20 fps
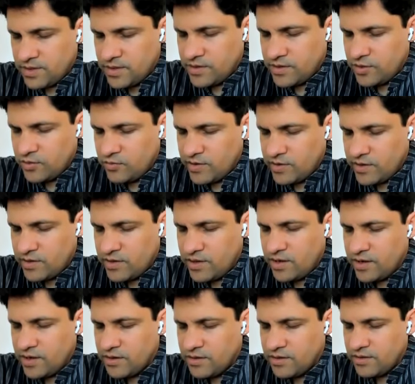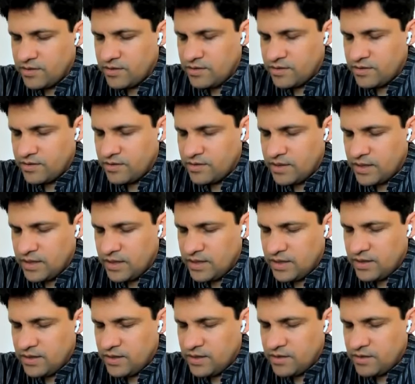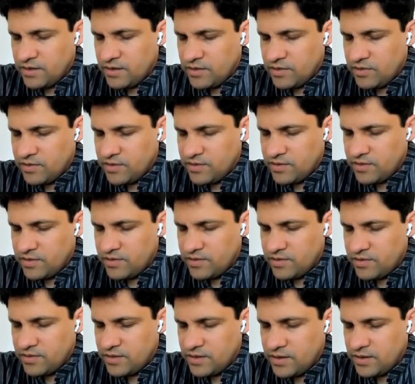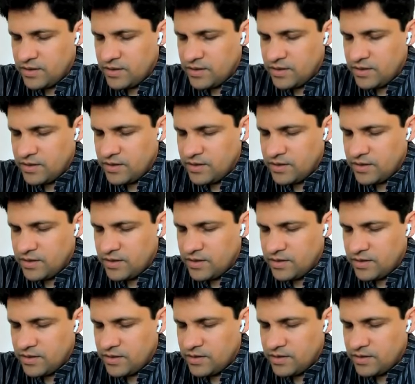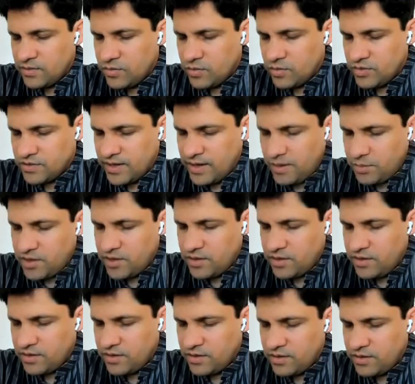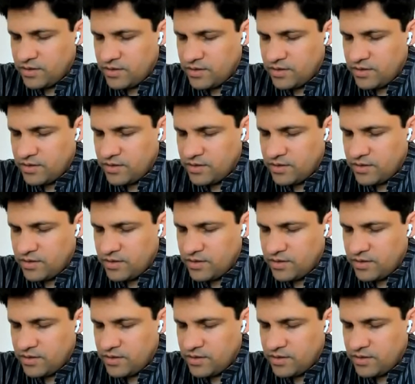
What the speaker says: And then you realize, there is what's happening,